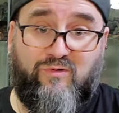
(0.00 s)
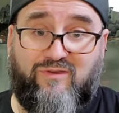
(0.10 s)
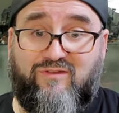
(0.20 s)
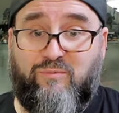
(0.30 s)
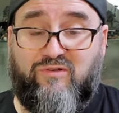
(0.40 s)
in
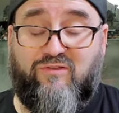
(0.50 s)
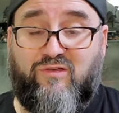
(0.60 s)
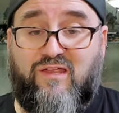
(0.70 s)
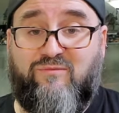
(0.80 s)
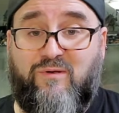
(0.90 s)
this particular
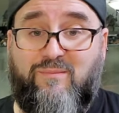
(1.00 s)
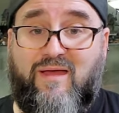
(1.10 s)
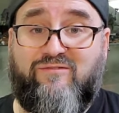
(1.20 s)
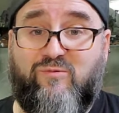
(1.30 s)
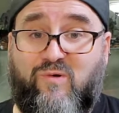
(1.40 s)
case, Mini
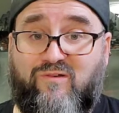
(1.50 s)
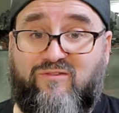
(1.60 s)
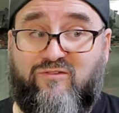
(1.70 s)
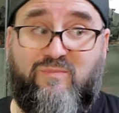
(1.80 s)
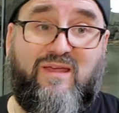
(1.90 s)
Masterworks,
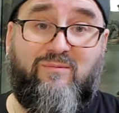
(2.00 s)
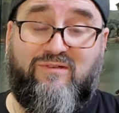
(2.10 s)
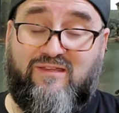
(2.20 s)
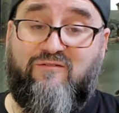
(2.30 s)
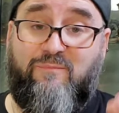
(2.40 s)
to be able to
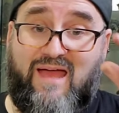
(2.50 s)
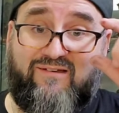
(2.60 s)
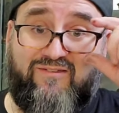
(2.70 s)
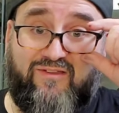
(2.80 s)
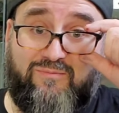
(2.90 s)
give
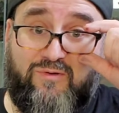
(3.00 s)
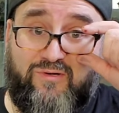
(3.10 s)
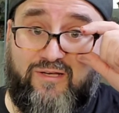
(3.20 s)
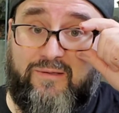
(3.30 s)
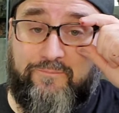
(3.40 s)
back to the
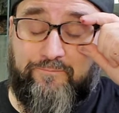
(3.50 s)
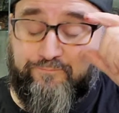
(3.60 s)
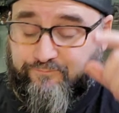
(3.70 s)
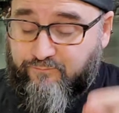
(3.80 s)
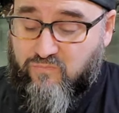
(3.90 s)
community.
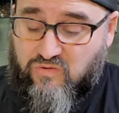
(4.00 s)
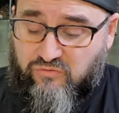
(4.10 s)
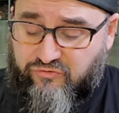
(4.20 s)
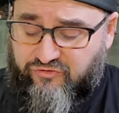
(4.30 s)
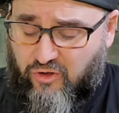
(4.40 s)

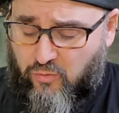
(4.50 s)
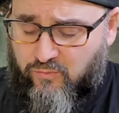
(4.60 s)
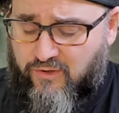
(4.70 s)
So